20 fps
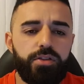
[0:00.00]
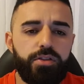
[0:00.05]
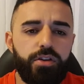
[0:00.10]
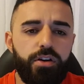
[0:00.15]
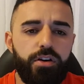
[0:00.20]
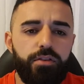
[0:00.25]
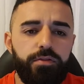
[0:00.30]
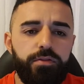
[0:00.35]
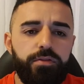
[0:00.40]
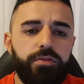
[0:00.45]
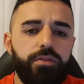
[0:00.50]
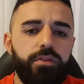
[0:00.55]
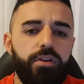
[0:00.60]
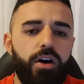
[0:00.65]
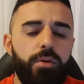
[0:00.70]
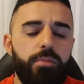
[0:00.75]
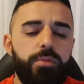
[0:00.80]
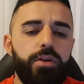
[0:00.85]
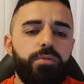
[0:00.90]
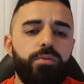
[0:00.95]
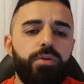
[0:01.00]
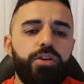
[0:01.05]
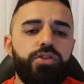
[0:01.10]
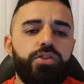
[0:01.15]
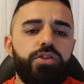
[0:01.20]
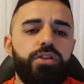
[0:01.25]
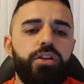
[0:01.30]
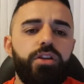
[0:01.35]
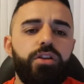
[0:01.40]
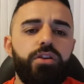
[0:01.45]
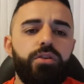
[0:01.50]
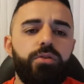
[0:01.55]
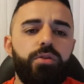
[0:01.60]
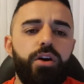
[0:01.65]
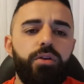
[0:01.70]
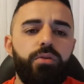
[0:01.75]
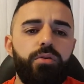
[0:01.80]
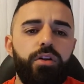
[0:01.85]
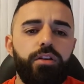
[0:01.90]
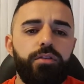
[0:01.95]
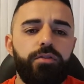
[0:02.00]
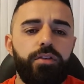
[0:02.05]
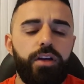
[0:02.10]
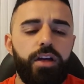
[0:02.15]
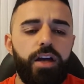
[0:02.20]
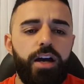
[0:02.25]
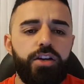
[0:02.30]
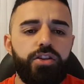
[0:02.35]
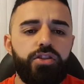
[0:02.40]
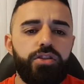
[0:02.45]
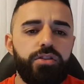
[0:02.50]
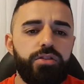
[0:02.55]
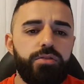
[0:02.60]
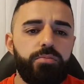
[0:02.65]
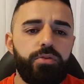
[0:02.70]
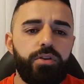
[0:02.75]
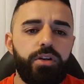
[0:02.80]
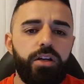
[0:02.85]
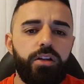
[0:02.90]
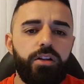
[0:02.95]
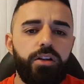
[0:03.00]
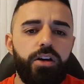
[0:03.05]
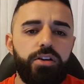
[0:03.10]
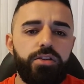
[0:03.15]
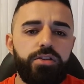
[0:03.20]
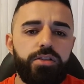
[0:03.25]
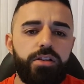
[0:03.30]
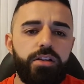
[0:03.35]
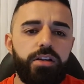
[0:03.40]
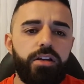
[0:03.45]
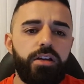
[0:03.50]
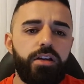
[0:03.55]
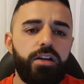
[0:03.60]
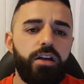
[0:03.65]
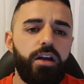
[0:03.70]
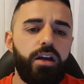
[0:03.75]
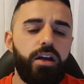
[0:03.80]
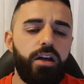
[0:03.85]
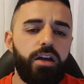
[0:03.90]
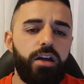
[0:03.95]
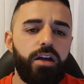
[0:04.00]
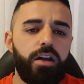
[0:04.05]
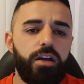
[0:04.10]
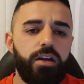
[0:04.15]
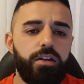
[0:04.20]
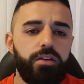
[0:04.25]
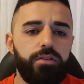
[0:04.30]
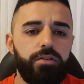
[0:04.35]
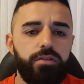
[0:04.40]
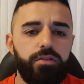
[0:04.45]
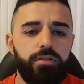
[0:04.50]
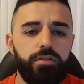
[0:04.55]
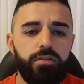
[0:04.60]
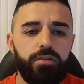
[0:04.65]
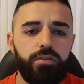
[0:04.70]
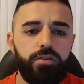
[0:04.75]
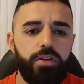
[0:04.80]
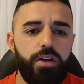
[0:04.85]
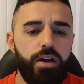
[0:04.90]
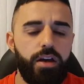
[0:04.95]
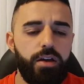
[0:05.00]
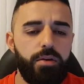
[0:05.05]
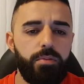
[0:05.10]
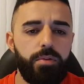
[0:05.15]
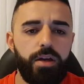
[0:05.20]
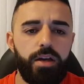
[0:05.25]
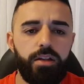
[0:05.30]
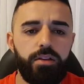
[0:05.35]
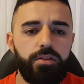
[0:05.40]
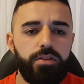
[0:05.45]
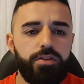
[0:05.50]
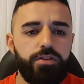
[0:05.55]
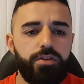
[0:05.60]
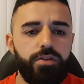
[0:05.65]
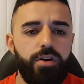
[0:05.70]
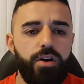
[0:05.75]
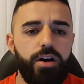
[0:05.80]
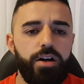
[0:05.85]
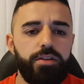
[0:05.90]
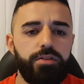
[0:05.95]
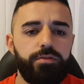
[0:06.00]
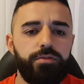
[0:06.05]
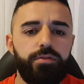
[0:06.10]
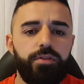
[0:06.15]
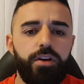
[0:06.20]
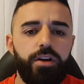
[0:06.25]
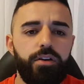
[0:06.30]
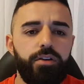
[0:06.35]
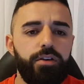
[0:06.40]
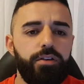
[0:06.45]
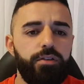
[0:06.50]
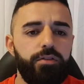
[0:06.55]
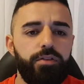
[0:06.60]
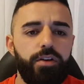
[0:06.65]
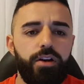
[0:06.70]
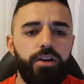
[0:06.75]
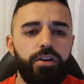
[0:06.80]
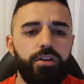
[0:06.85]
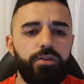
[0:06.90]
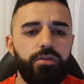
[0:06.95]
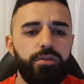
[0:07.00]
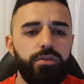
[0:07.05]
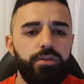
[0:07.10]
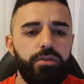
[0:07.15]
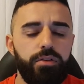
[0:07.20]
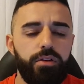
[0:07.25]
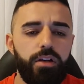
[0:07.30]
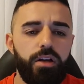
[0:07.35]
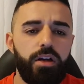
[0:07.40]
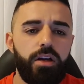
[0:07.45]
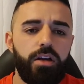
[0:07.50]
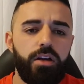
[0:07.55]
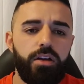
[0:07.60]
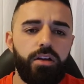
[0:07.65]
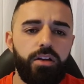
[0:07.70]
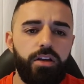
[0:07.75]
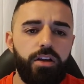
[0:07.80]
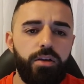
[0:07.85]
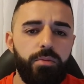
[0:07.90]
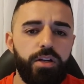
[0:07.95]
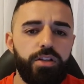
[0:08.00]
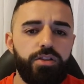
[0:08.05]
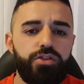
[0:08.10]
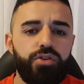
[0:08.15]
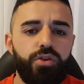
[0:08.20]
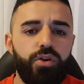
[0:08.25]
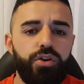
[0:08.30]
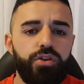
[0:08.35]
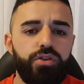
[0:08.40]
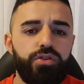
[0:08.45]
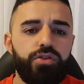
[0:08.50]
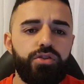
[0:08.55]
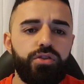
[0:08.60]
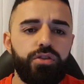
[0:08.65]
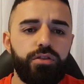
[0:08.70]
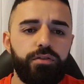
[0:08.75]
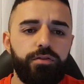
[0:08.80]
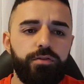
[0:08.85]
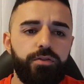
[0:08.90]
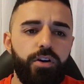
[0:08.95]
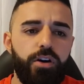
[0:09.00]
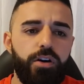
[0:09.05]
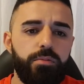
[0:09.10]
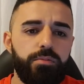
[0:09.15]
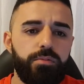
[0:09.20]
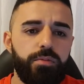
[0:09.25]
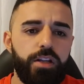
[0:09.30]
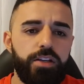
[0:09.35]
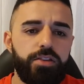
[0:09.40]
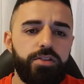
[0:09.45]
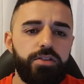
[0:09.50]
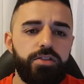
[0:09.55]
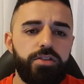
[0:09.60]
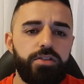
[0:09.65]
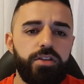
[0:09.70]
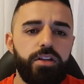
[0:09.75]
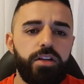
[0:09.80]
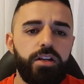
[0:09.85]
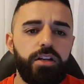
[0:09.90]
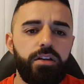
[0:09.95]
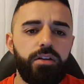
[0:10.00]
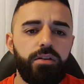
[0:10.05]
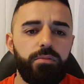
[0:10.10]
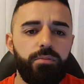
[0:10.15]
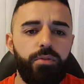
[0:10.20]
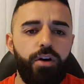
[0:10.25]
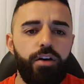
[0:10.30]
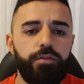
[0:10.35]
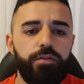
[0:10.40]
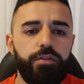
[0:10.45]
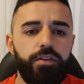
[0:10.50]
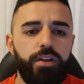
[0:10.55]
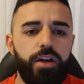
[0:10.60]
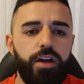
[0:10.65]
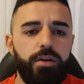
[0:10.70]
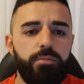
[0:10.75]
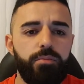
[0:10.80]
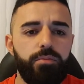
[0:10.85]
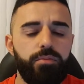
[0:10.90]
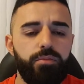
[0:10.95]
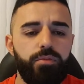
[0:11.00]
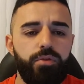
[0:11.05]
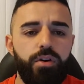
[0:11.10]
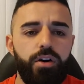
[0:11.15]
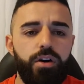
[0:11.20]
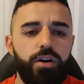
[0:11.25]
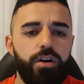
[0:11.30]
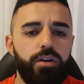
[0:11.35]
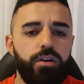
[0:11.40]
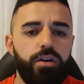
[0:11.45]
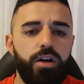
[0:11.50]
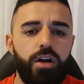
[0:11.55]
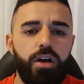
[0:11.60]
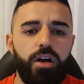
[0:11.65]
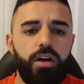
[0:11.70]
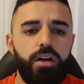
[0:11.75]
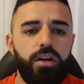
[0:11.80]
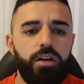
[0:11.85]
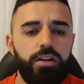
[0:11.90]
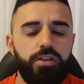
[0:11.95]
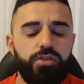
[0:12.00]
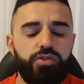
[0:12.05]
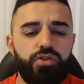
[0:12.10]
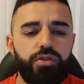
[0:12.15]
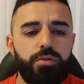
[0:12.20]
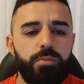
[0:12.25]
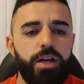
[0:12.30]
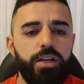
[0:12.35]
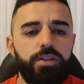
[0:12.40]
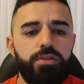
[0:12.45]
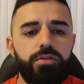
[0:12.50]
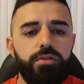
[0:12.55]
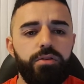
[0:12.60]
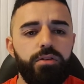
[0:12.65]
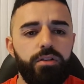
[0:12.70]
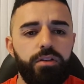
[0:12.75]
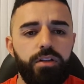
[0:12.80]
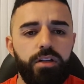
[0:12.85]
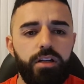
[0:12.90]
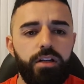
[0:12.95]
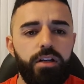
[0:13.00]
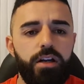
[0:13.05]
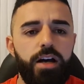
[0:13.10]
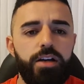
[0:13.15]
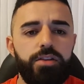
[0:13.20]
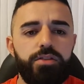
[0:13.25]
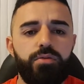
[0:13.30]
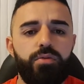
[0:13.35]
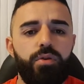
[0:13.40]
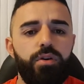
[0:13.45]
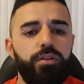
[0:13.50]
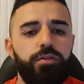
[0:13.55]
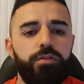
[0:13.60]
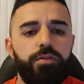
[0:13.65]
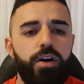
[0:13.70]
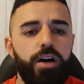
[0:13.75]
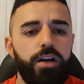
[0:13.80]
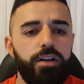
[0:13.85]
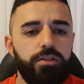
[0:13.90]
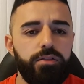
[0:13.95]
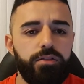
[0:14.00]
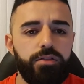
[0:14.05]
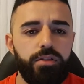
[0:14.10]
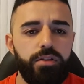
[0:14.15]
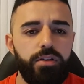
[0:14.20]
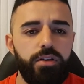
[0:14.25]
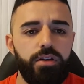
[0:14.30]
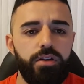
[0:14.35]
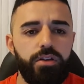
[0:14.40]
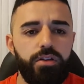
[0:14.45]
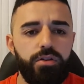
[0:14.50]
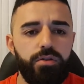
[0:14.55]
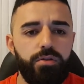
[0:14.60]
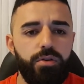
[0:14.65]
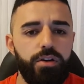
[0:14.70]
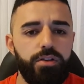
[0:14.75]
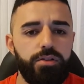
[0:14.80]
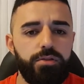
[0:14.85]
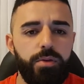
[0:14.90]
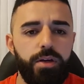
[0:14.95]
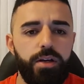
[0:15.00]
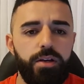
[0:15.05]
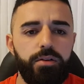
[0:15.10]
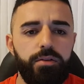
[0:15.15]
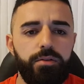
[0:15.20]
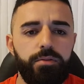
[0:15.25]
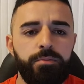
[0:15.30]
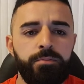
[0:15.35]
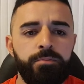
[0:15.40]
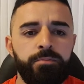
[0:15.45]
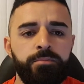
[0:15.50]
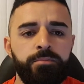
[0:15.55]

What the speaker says: myself, I've been watching the Euro qualifications pretty closely. And yeah, man, this guy is very, very good. Him and Soyuncu from Leicester City, both of them were instrumental in us qualifying to the Euros, man.